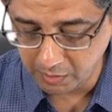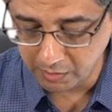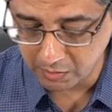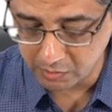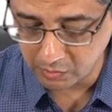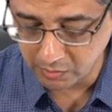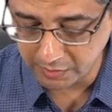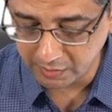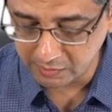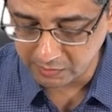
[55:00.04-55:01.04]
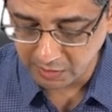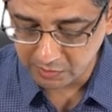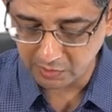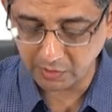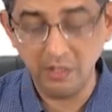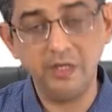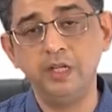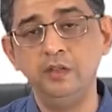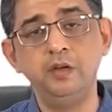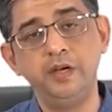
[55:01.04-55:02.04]
be understood, it is circulating
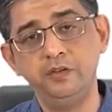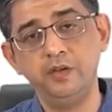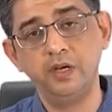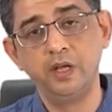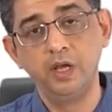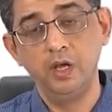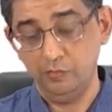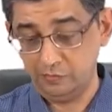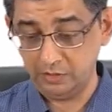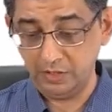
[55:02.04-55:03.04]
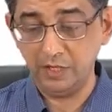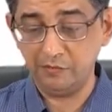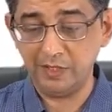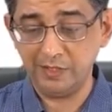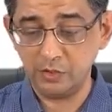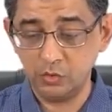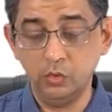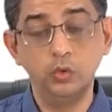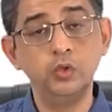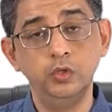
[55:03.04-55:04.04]
in the right side. For the left, it has to
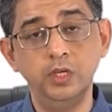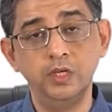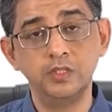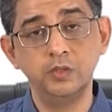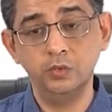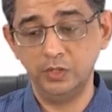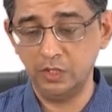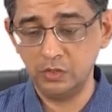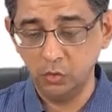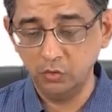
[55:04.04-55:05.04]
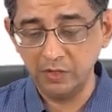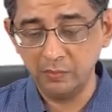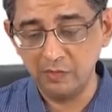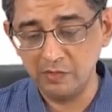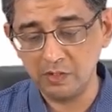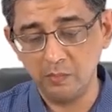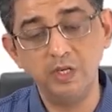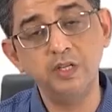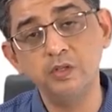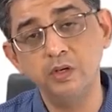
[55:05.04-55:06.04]
go to the lungs. No, there is no way by which the
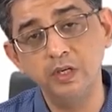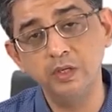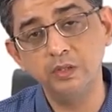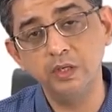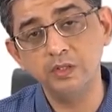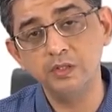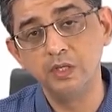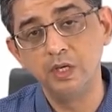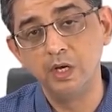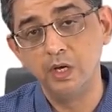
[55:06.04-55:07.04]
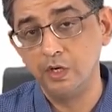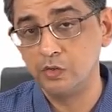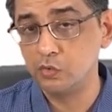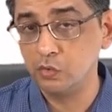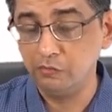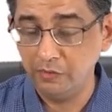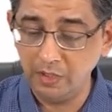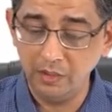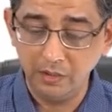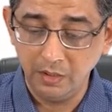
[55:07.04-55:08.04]
blood has gone into the lungs. So,
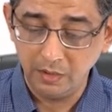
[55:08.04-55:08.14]
well,